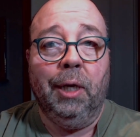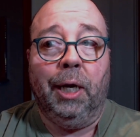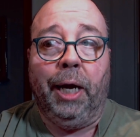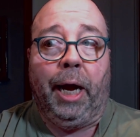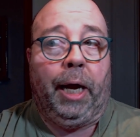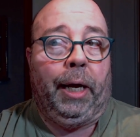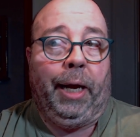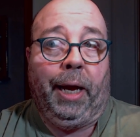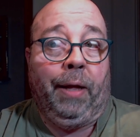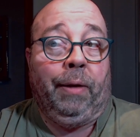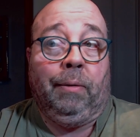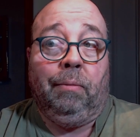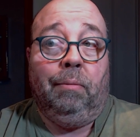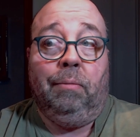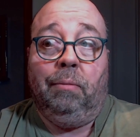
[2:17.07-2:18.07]
Uh,
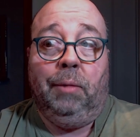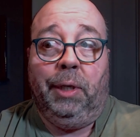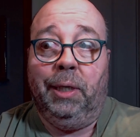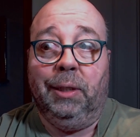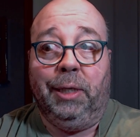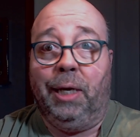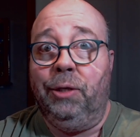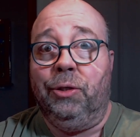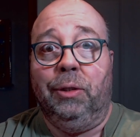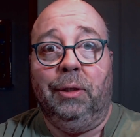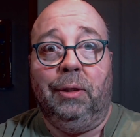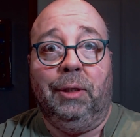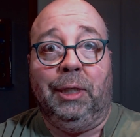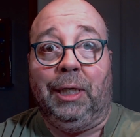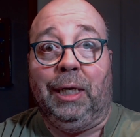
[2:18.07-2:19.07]
and his
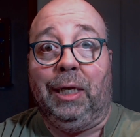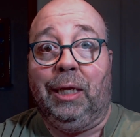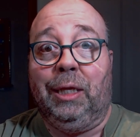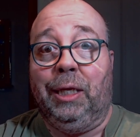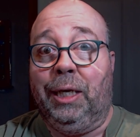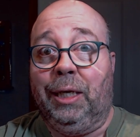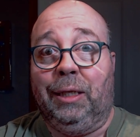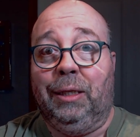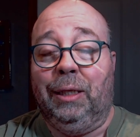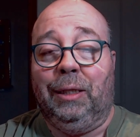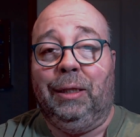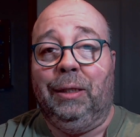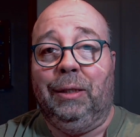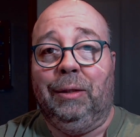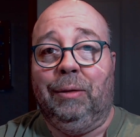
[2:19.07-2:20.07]
agent didn't think
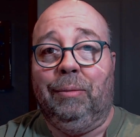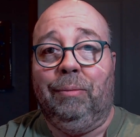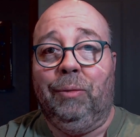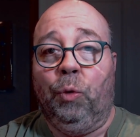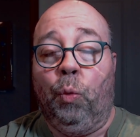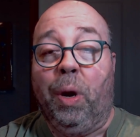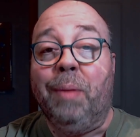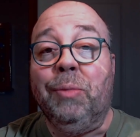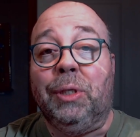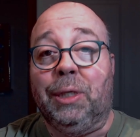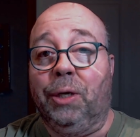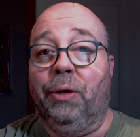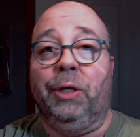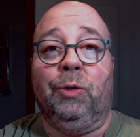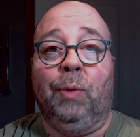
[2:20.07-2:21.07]
that the the web
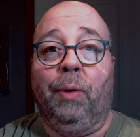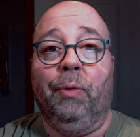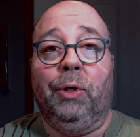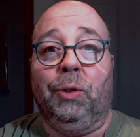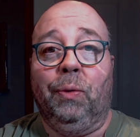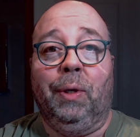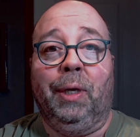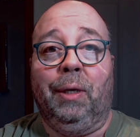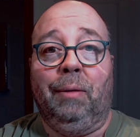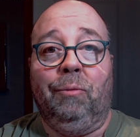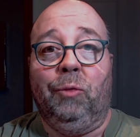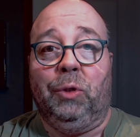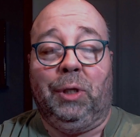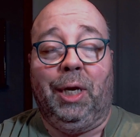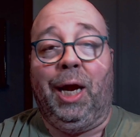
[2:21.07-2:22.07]
series we were doing
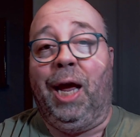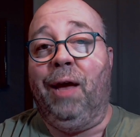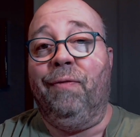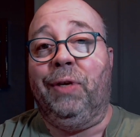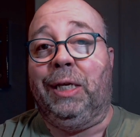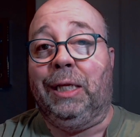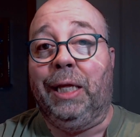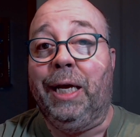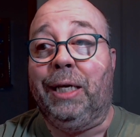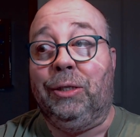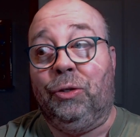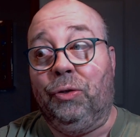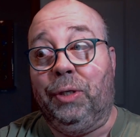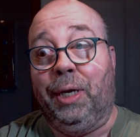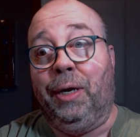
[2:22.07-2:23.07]
was going to have any legs.
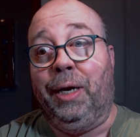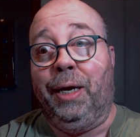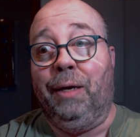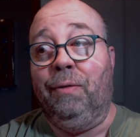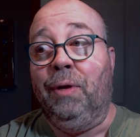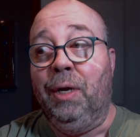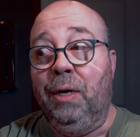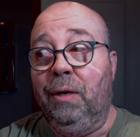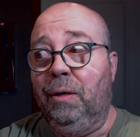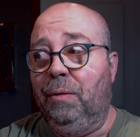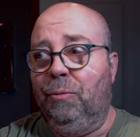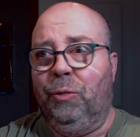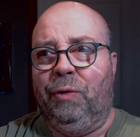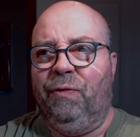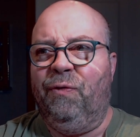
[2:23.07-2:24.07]
Turned out it had
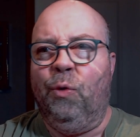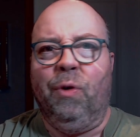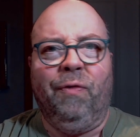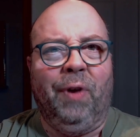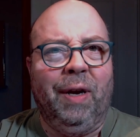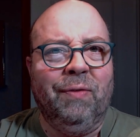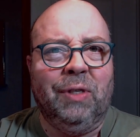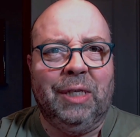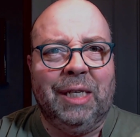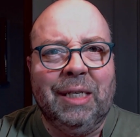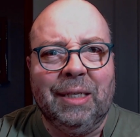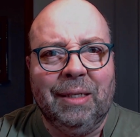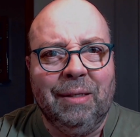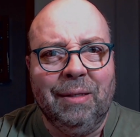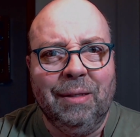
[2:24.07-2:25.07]
what four or five
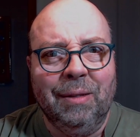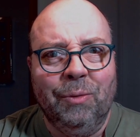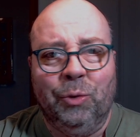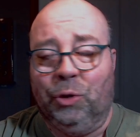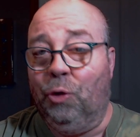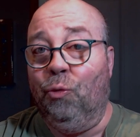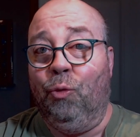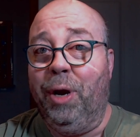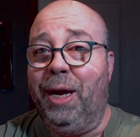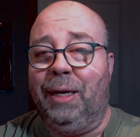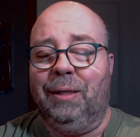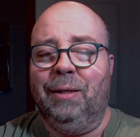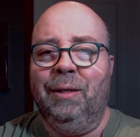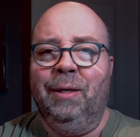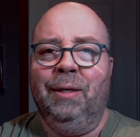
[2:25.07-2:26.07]
seasons. It was
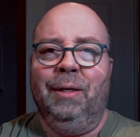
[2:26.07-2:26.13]
great.